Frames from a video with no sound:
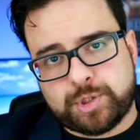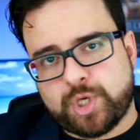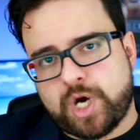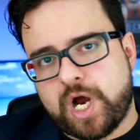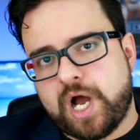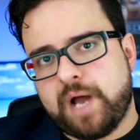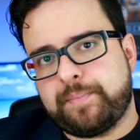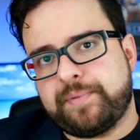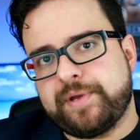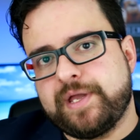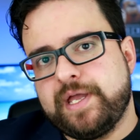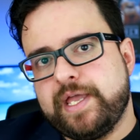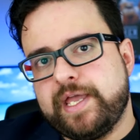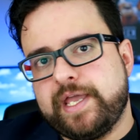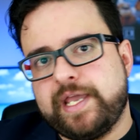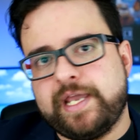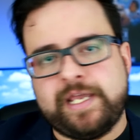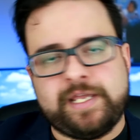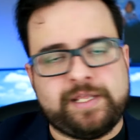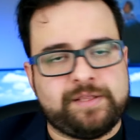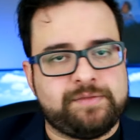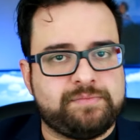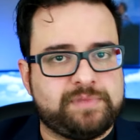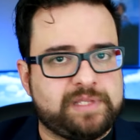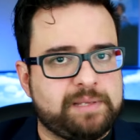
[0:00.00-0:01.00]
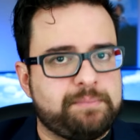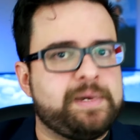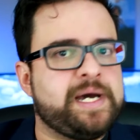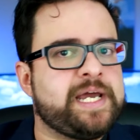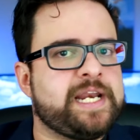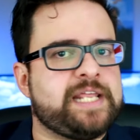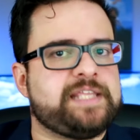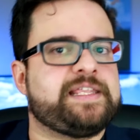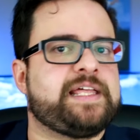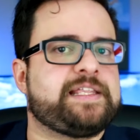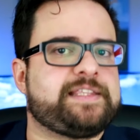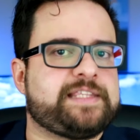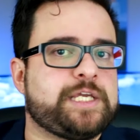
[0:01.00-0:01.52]
drop in the
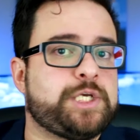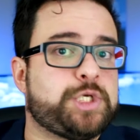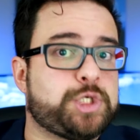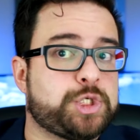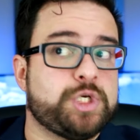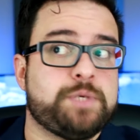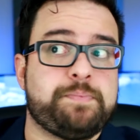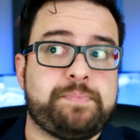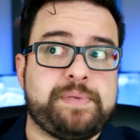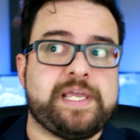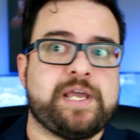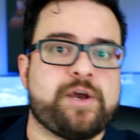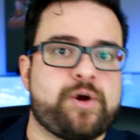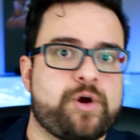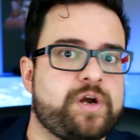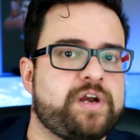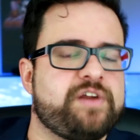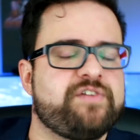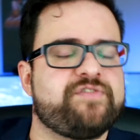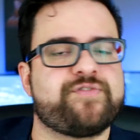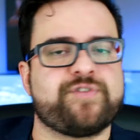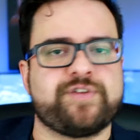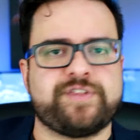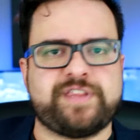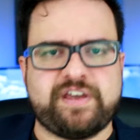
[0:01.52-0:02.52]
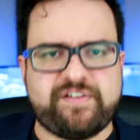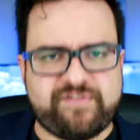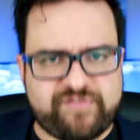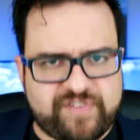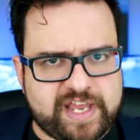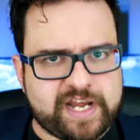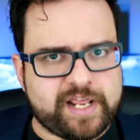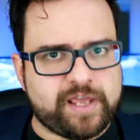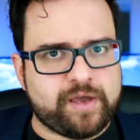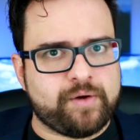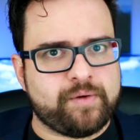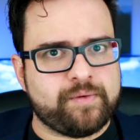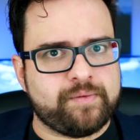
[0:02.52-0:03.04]
money that they should be earning for that
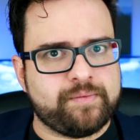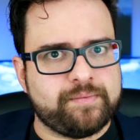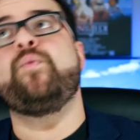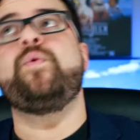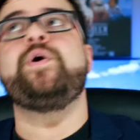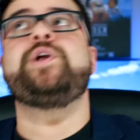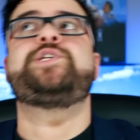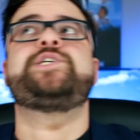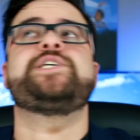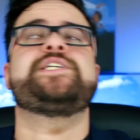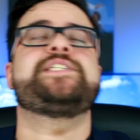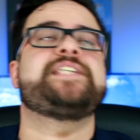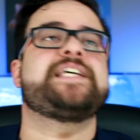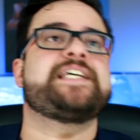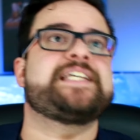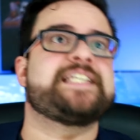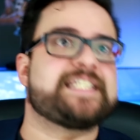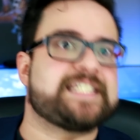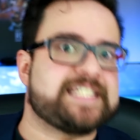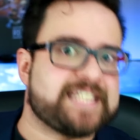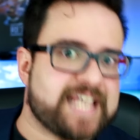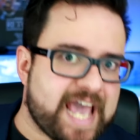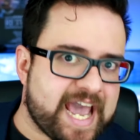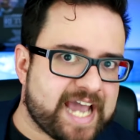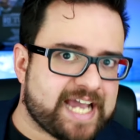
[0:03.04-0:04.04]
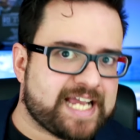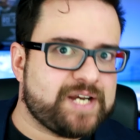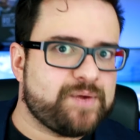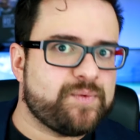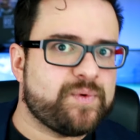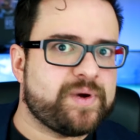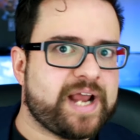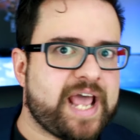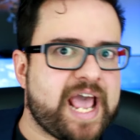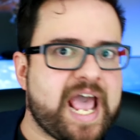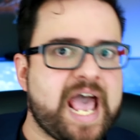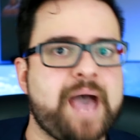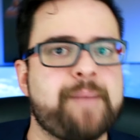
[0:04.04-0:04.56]
video. Which is exactly
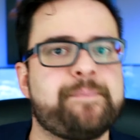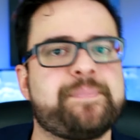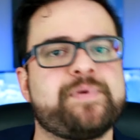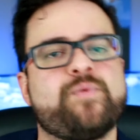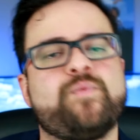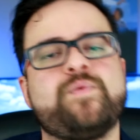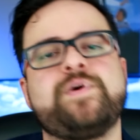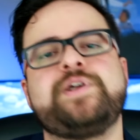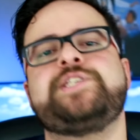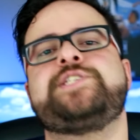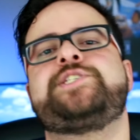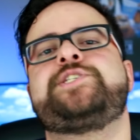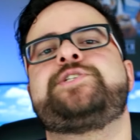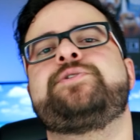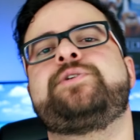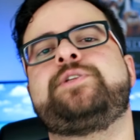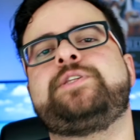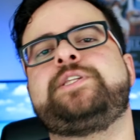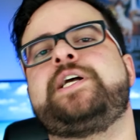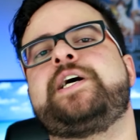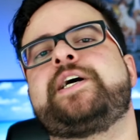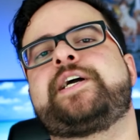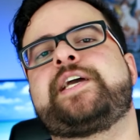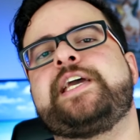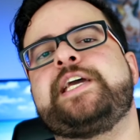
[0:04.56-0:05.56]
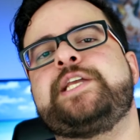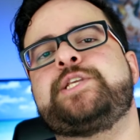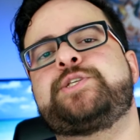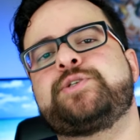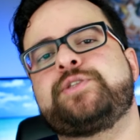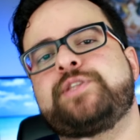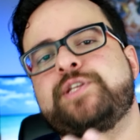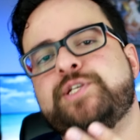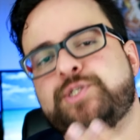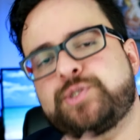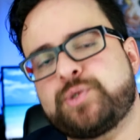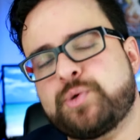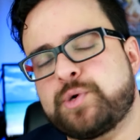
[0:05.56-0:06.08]
what happened once you look into
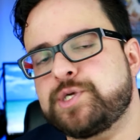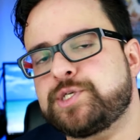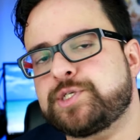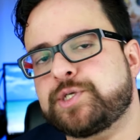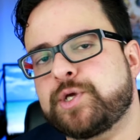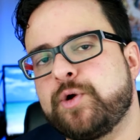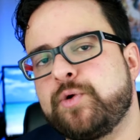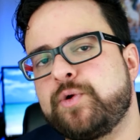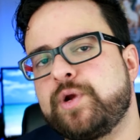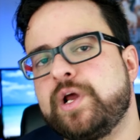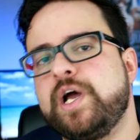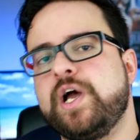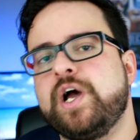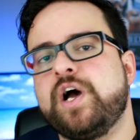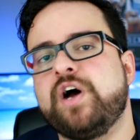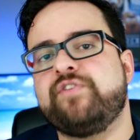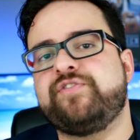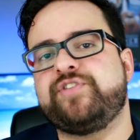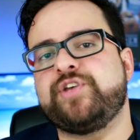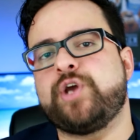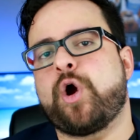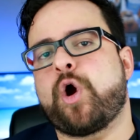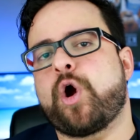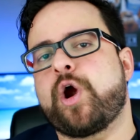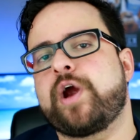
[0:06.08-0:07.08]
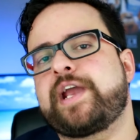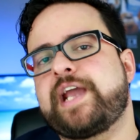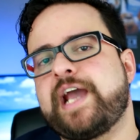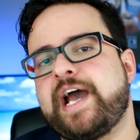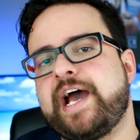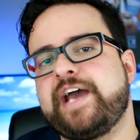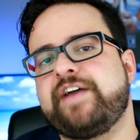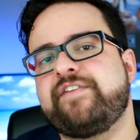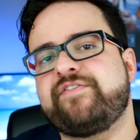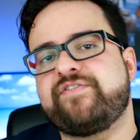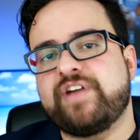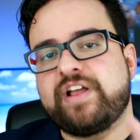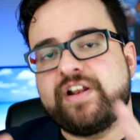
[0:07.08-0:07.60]
the source code of the
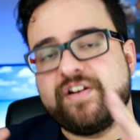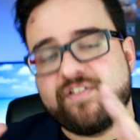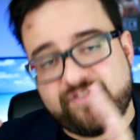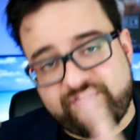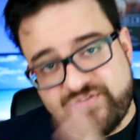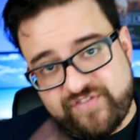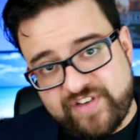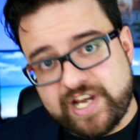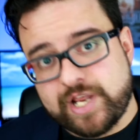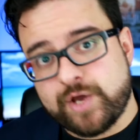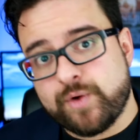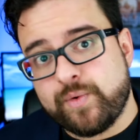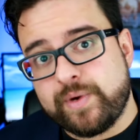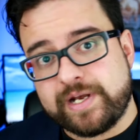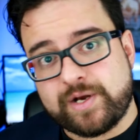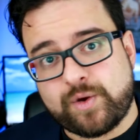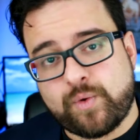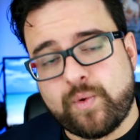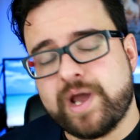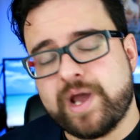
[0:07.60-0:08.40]
archive video in